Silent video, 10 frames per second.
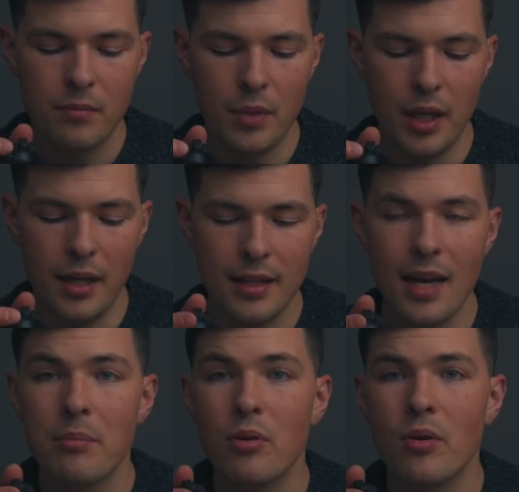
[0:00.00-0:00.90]
But at
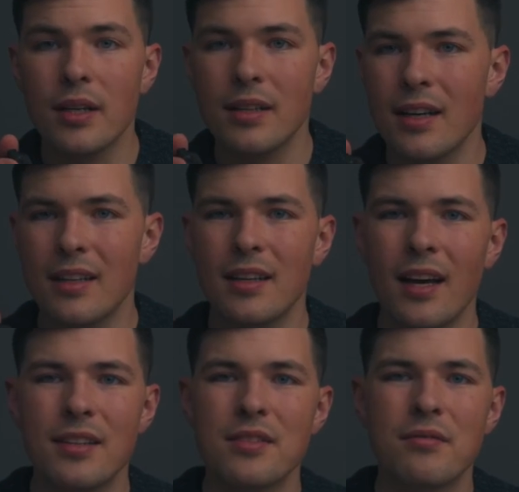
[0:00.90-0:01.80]
that point,
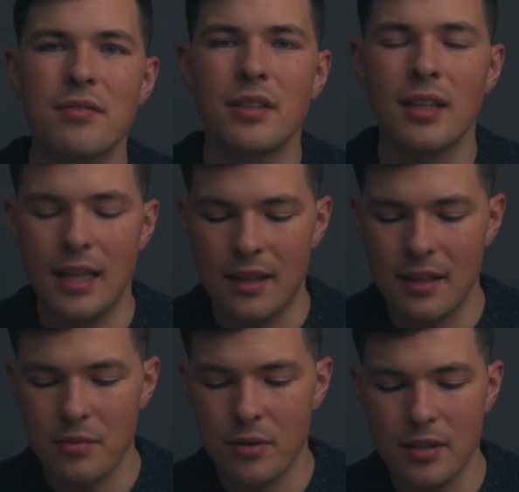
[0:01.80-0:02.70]
I just feel like
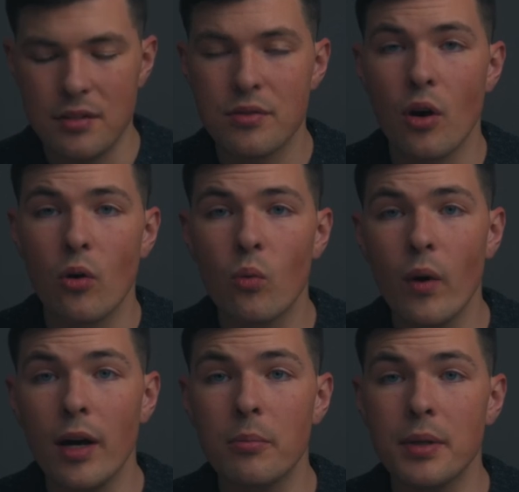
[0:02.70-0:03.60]
this one is so
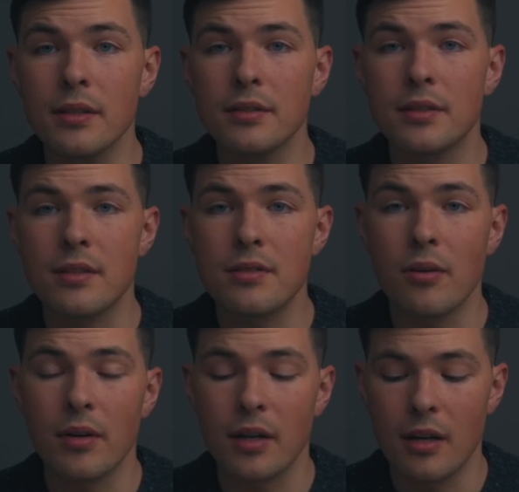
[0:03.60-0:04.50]
well built and so
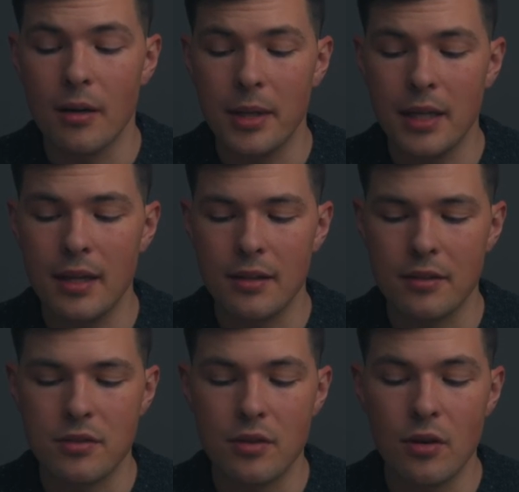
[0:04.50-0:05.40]
ergonomic that
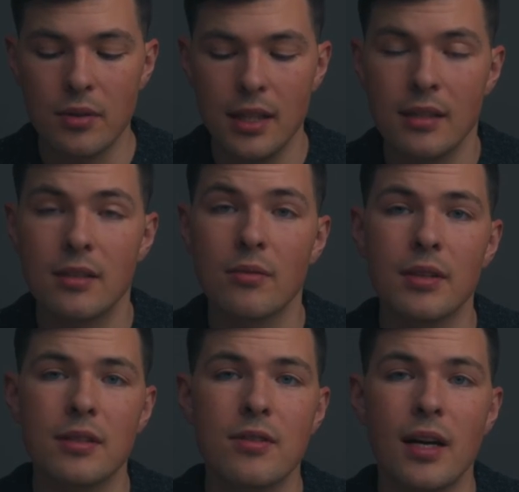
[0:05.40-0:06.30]
there's no need to
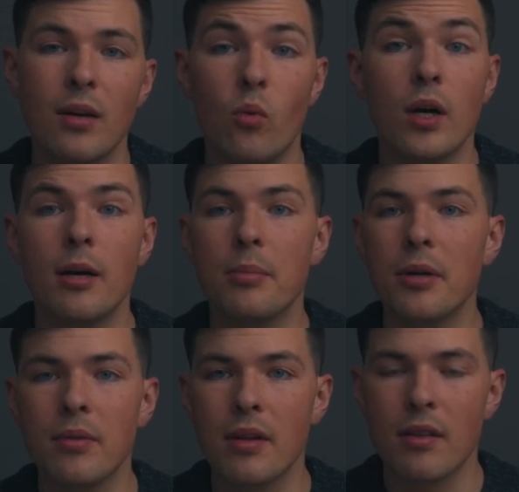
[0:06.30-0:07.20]
really try to one-up it
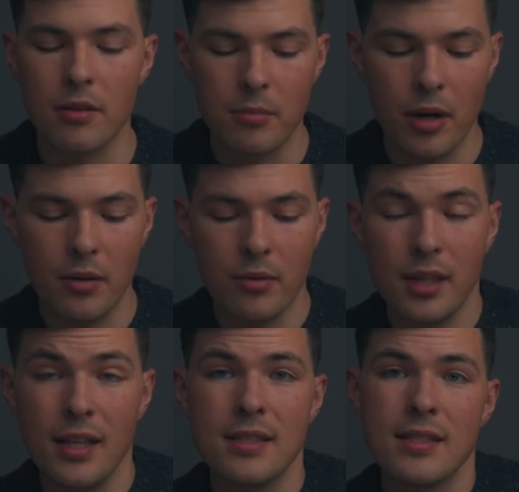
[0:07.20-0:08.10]
with a third-party one
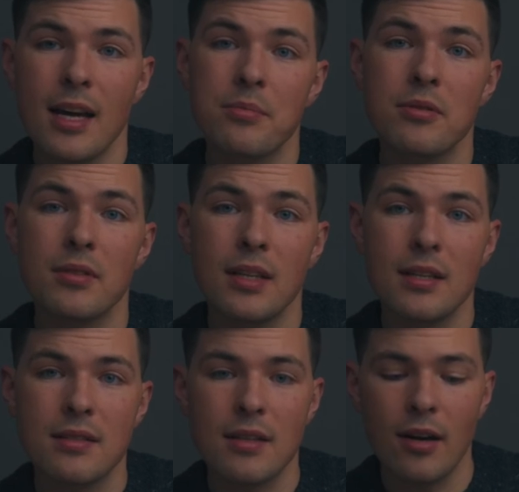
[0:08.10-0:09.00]
unless it's absolutely
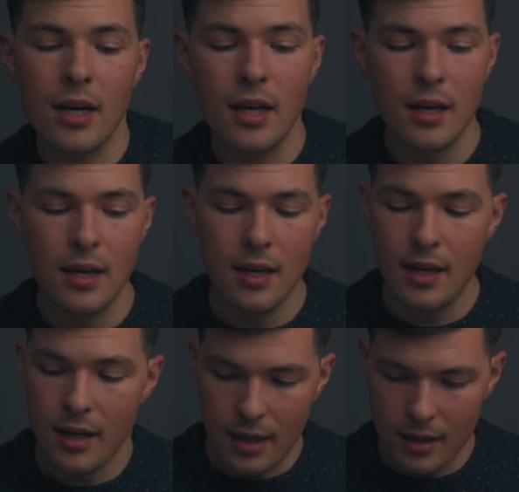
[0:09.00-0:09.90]
necessary.
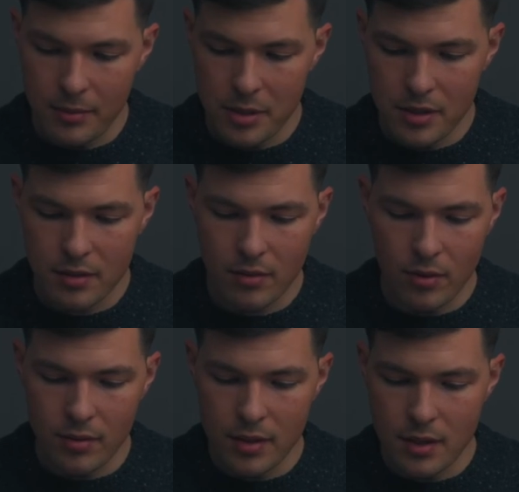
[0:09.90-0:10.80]
Let me just
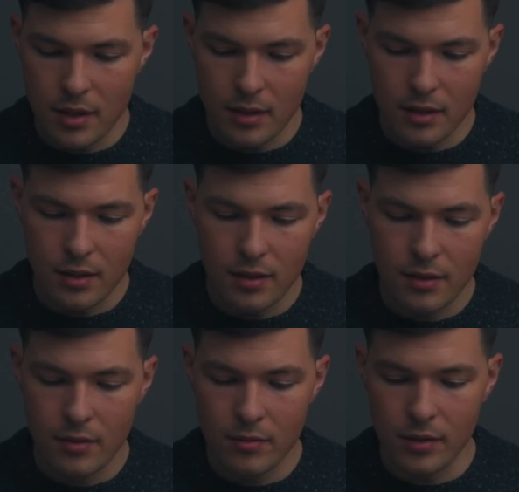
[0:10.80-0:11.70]
throw this on
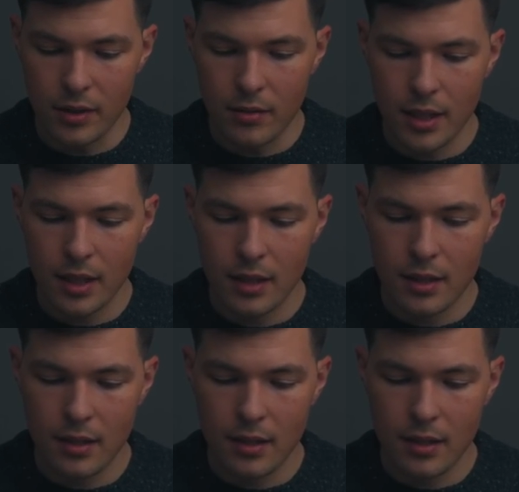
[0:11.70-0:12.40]
really quick.